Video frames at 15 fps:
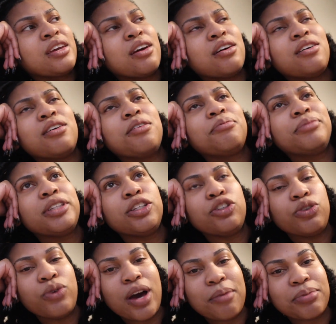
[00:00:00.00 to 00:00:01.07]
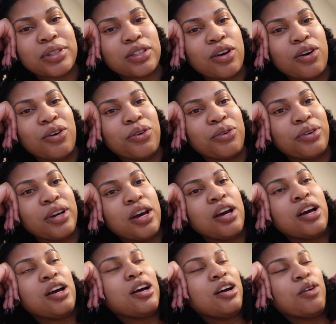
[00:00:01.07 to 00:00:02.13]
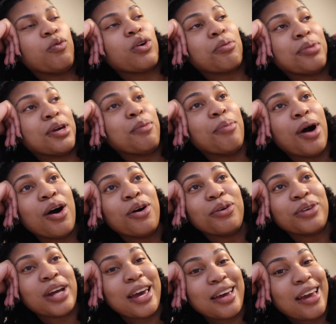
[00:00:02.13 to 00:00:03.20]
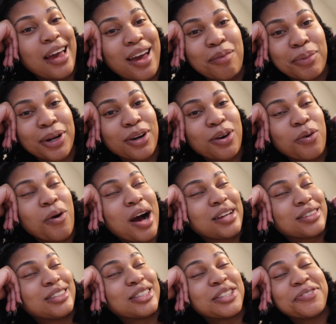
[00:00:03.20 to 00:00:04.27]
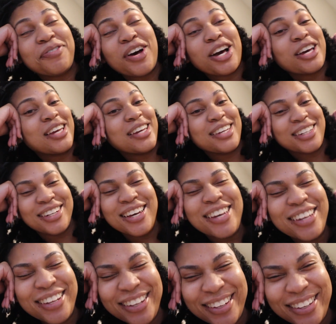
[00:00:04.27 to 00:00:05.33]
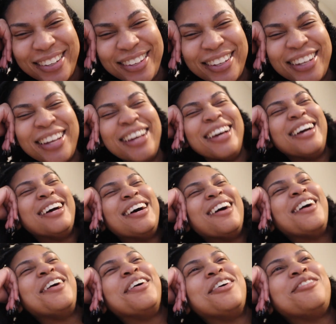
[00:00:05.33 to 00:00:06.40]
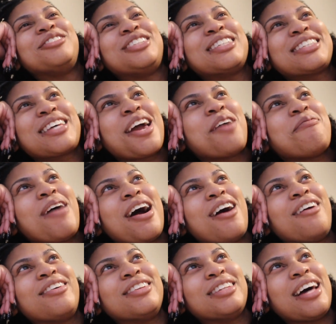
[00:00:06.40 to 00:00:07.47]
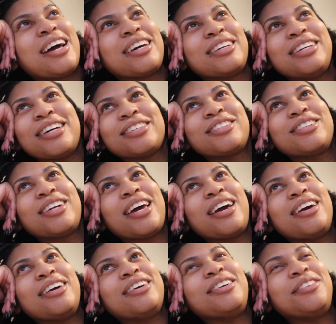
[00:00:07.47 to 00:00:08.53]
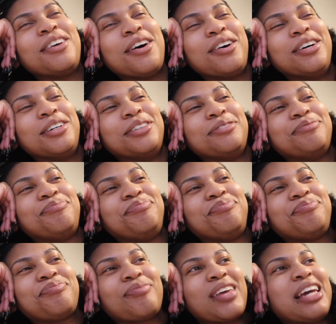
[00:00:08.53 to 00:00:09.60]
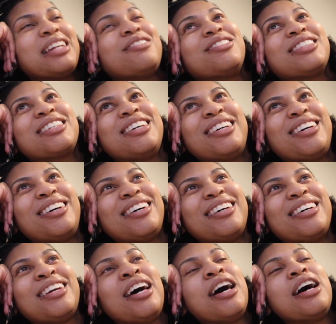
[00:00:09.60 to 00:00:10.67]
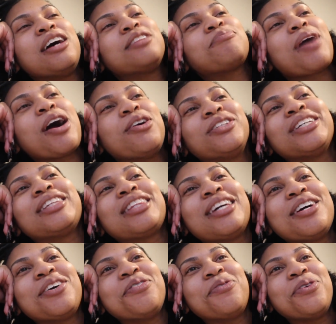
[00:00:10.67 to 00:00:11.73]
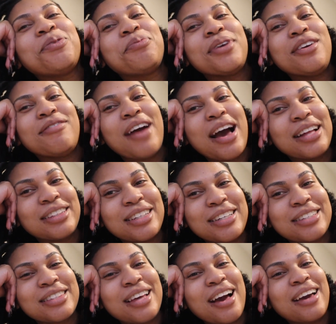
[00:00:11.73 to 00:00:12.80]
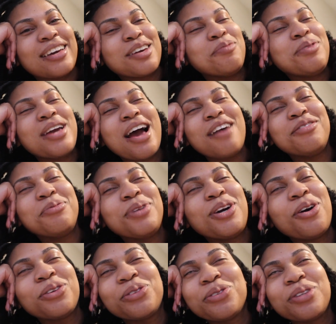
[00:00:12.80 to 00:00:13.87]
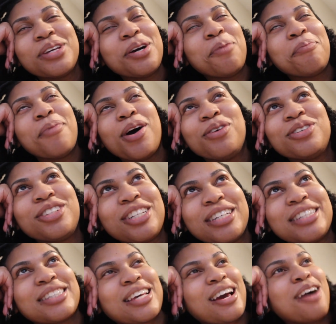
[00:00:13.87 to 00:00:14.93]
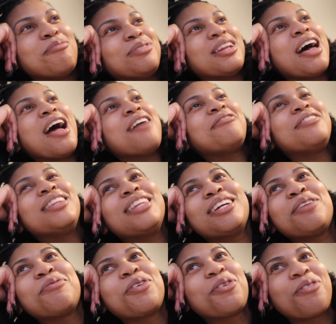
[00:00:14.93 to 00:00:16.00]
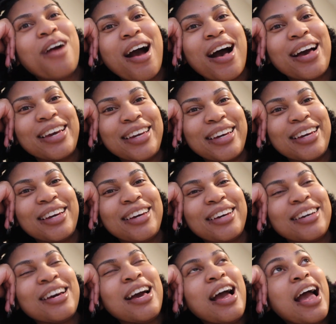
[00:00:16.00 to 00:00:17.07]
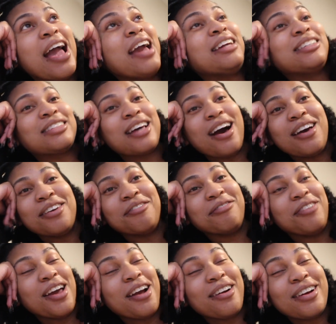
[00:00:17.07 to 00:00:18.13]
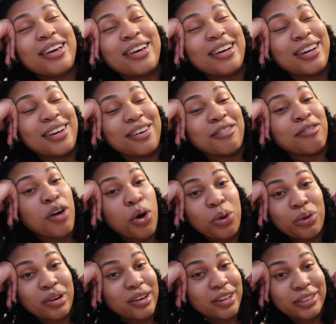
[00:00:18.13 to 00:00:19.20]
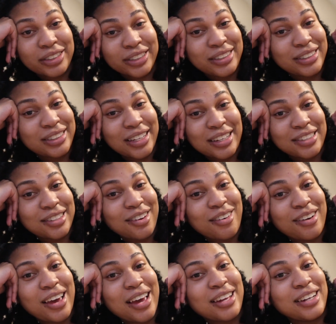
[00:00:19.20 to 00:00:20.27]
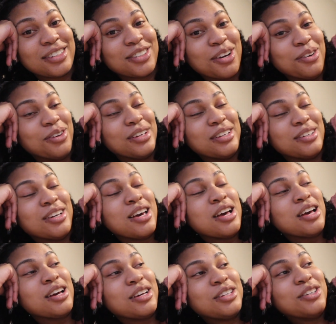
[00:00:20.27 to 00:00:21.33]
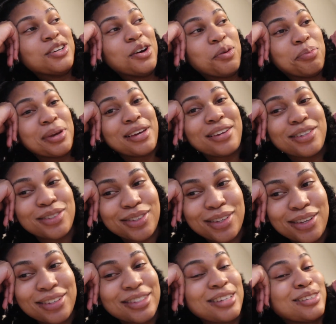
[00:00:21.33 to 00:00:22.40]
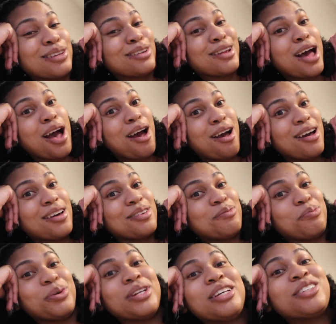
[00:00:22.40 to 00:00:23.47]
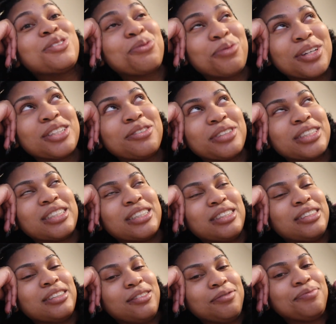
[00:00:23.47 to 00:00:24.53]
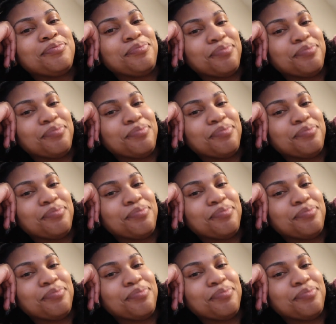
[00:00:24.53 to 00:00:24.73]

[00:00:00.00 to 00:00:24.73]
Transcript: Um the new episode where Big Bone, aka Miracle Watts, is fucking um just came out like yesterday, um and it was good. My only thing with P-Valley is like it be having me go through the emotions. Like, I'm laughing then I'm crying. And it's gotten very uh vulgar this season. Okay, they're showing, you know, penises. It's a lot, but it's really, really good.